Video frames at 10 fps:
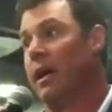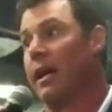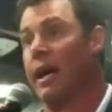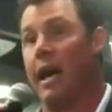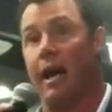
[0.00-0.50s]
my
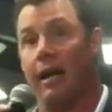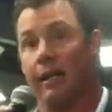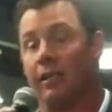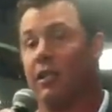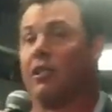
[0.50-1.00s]
God.
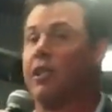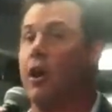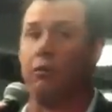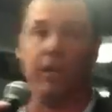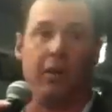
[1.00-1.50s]
Just
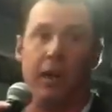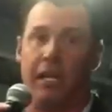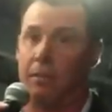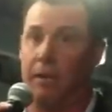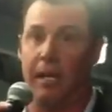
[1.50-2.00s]
don't be
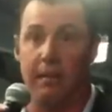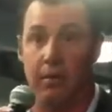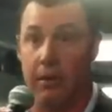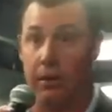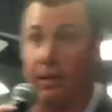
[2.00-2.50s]
cussing
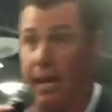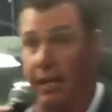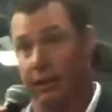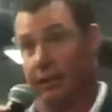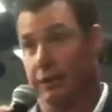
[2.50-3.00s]
anymore. Okay?